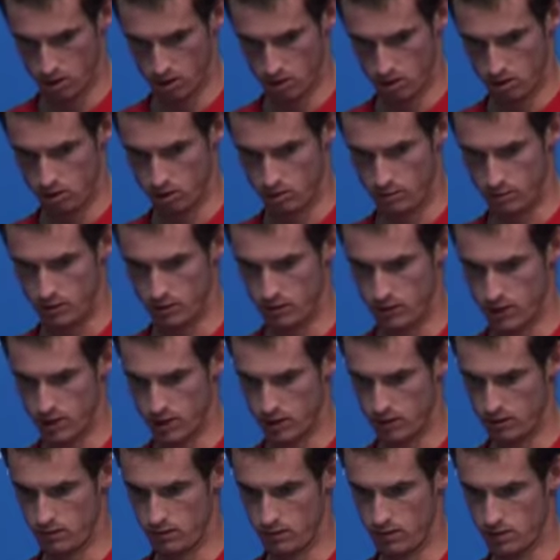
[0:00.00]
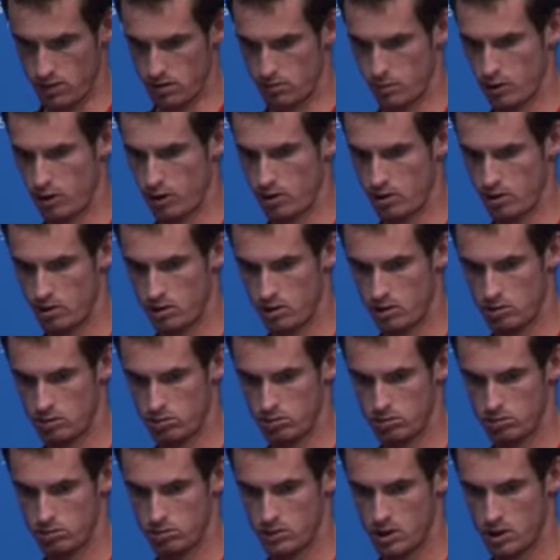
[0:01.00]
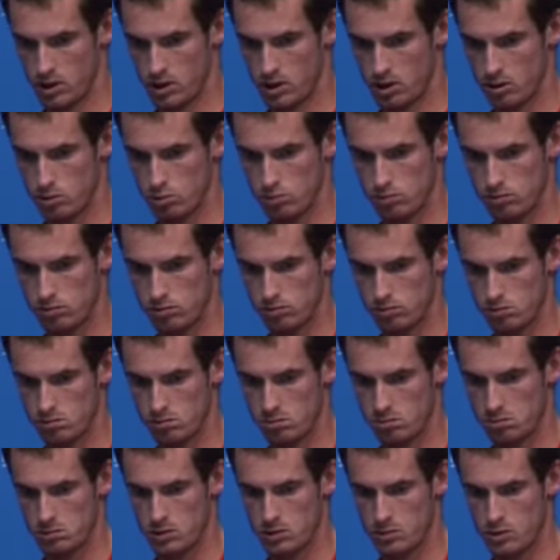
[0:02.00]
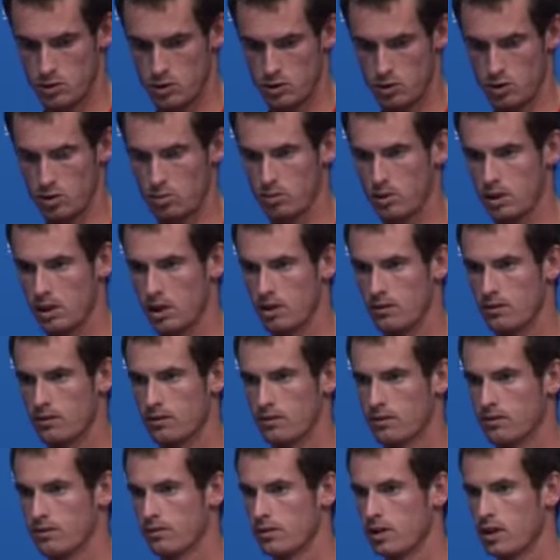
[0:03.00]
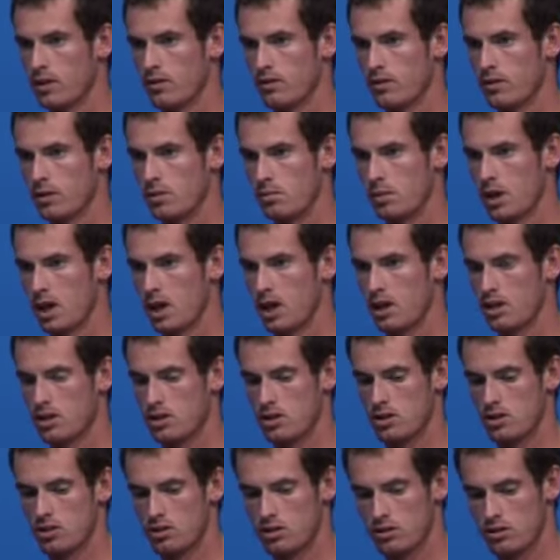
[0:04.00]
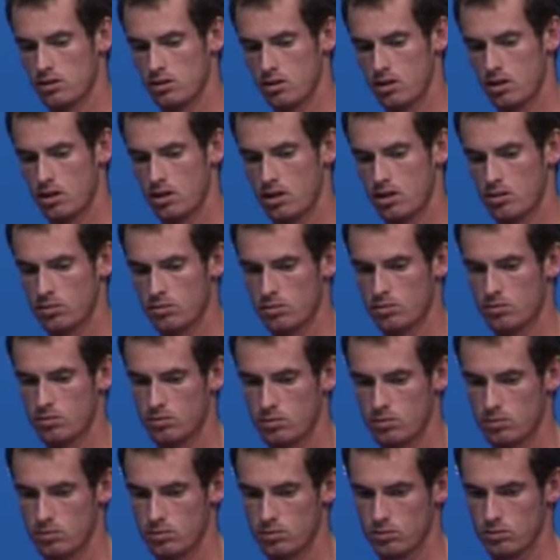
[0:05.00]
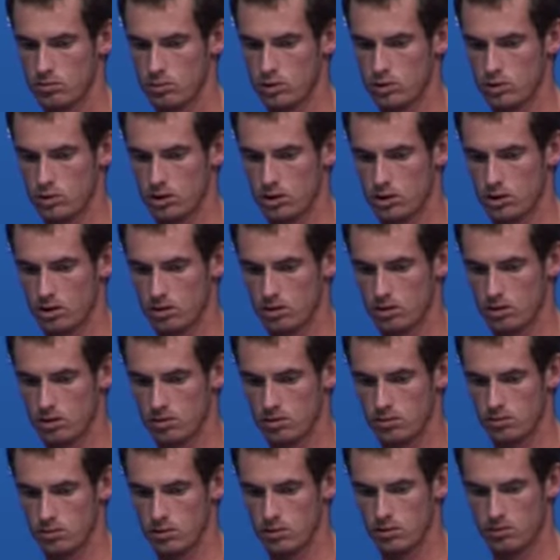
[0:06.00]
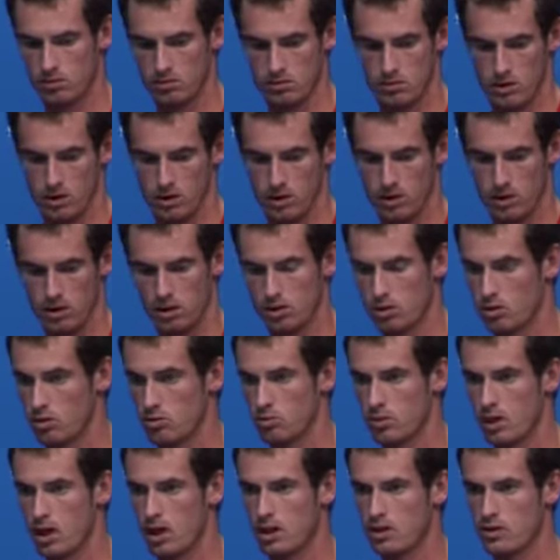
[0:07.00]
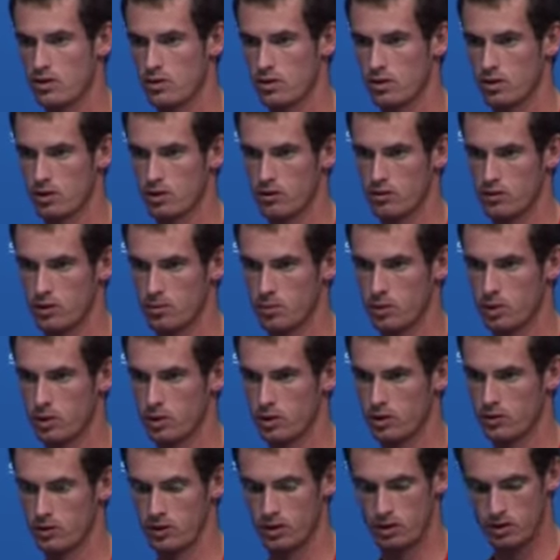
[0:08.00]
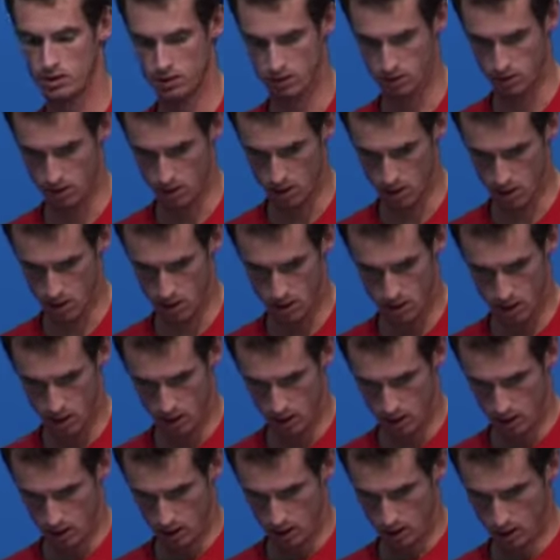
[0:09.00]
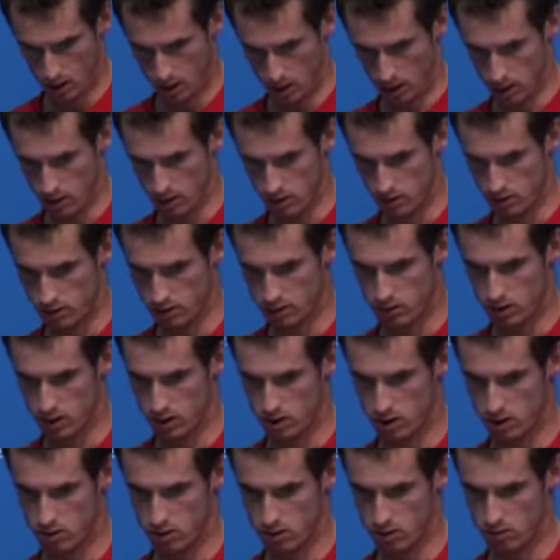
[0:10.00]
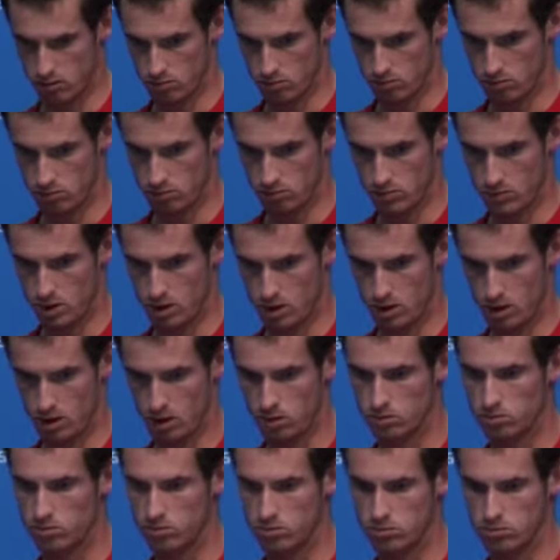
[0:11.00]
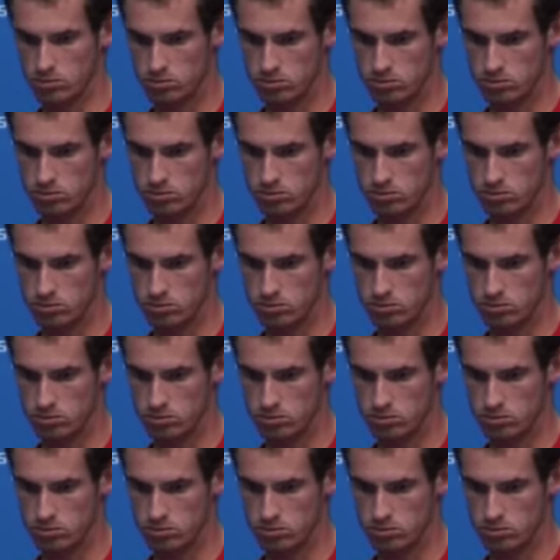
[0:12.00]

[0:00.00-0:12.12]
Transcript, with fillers: he'll be fine for tomorrow, and um, I'm sure he'll be up up for the match. It's um, well, yeah, I think a good match for, for both of us uh, at this stage. And um, um,